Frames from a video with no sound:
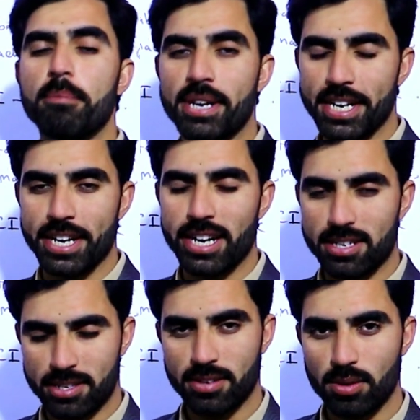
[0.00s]

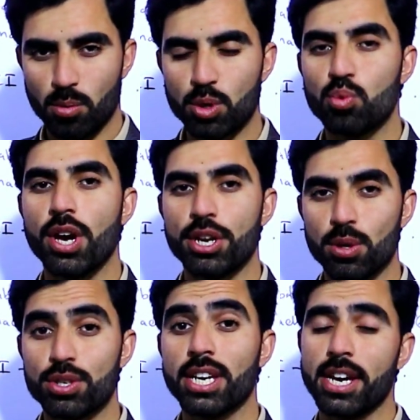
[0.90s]
materials which we are
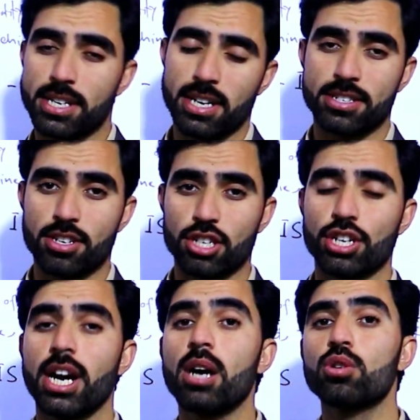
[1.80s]
using in construction.
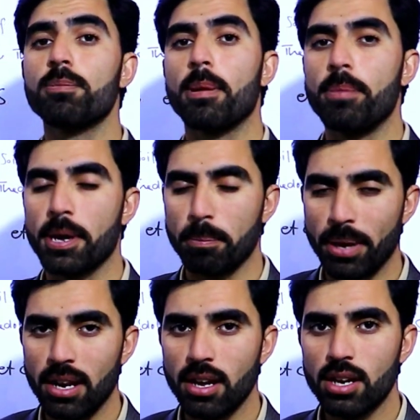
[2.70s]
How to prepare
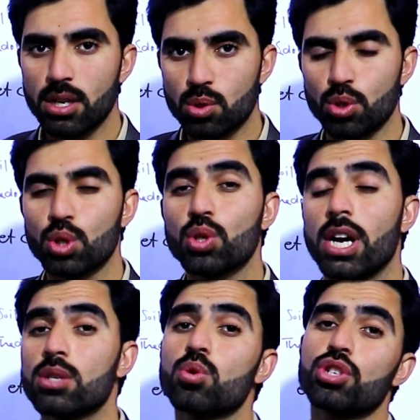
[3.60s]
bill. So you should
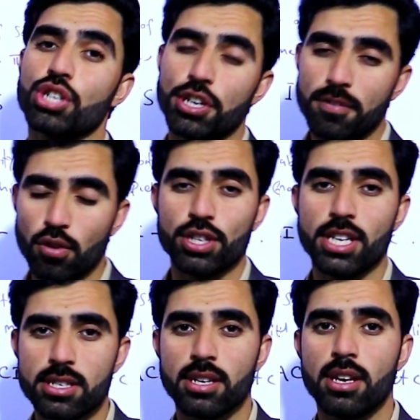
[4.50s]
also study for
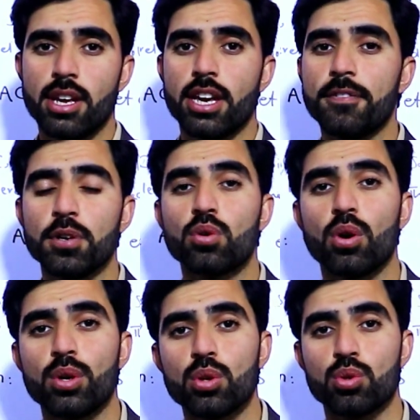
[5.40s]
this if you
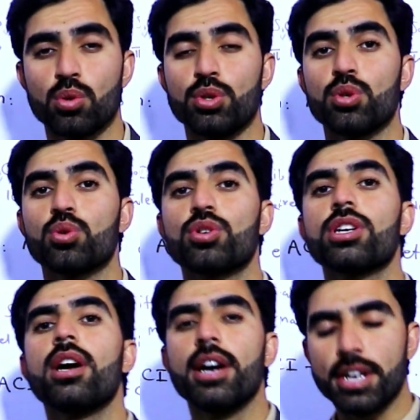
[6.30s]
don't know, so you should
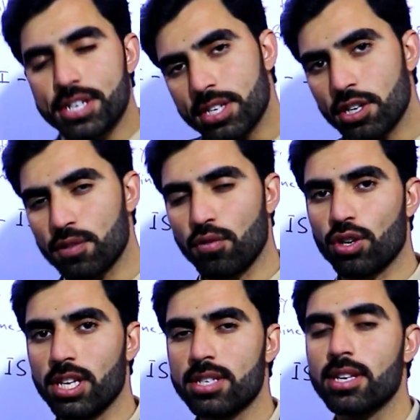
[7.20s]
research for
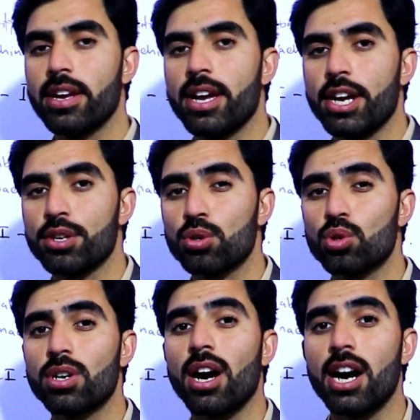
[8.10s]
this and you
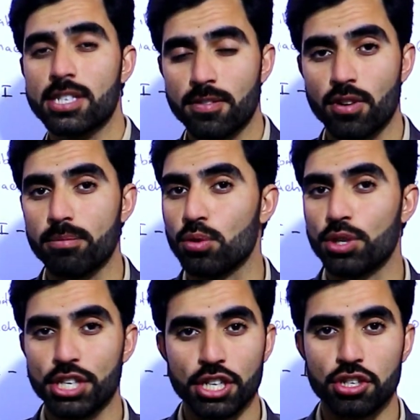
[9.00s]
should ask from your
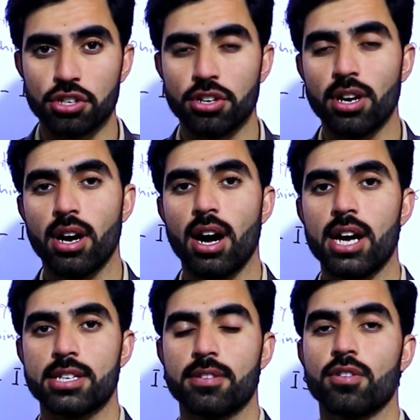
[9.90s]
teacher,
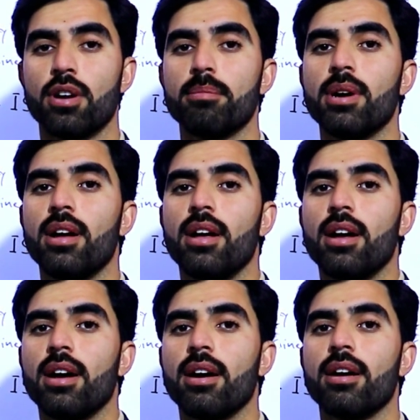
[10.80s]
ask from
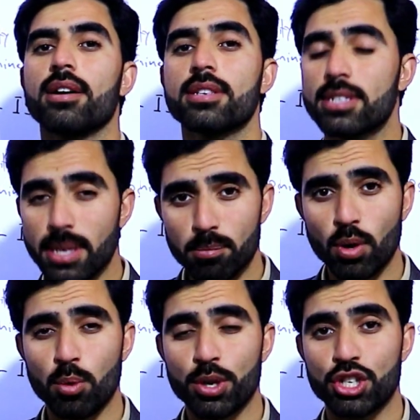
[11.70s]
uh,
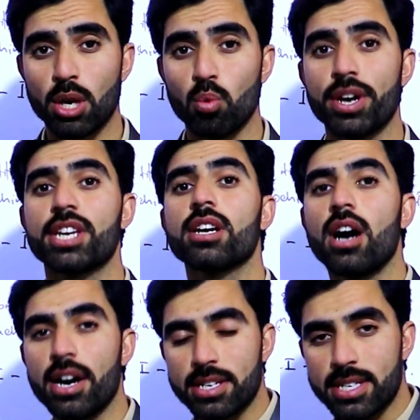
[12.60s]
someone which are working
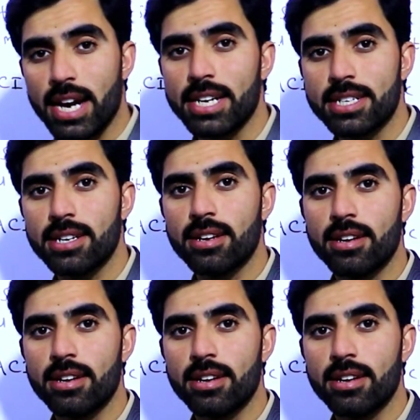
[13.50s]
on site